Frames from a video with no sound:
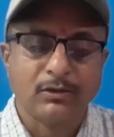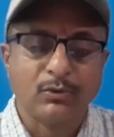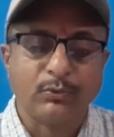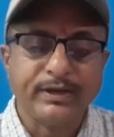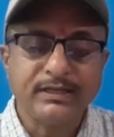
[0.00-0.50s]

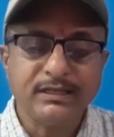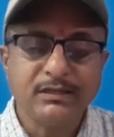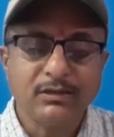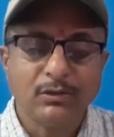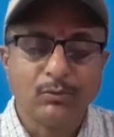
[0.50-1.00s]

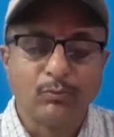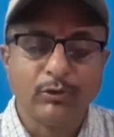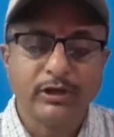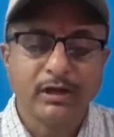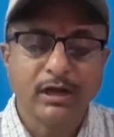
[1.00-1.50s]
Wendy,
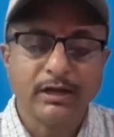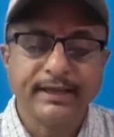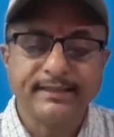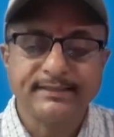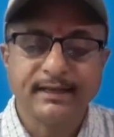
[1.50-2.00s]
Moira,
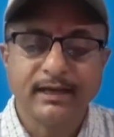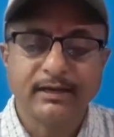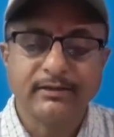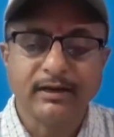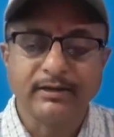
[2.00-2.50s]

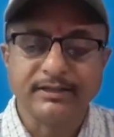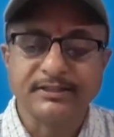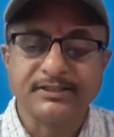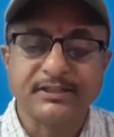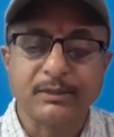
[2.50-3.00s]
Angela, darling,
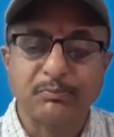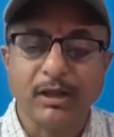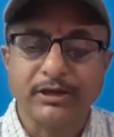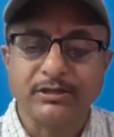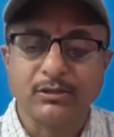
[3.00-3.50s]
she
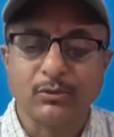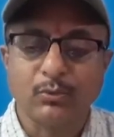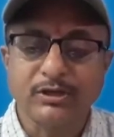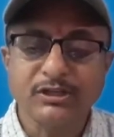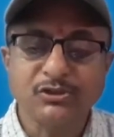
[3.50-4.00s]
replied.
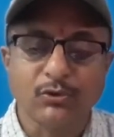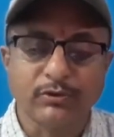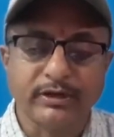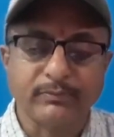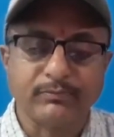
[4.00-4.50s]
What is
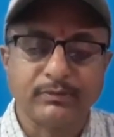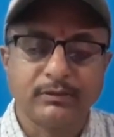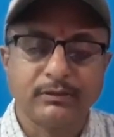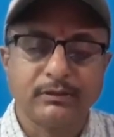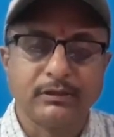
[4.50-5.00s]
your name?
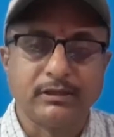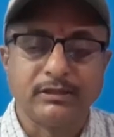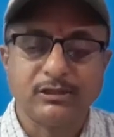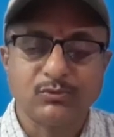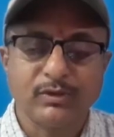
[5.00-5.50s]
In
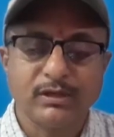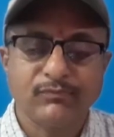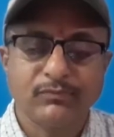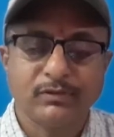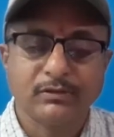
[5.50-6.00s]
this way,
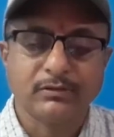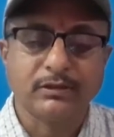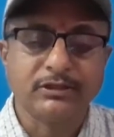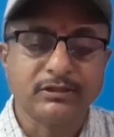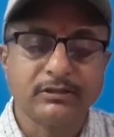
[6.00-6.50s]
the
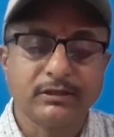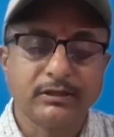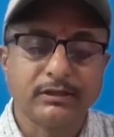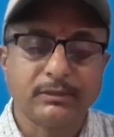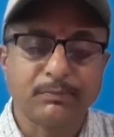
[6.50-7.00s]
little girl
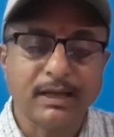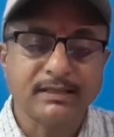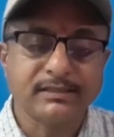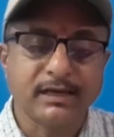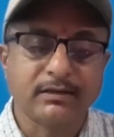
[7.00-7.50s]

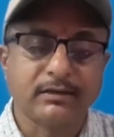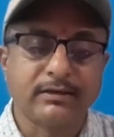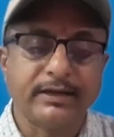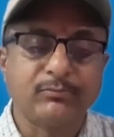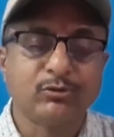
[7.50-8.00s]
replies that her
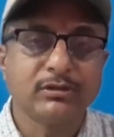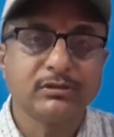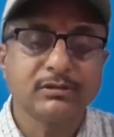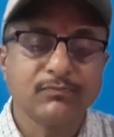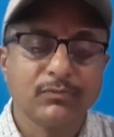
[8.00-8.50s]
name
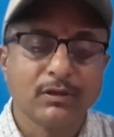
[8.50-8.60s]
was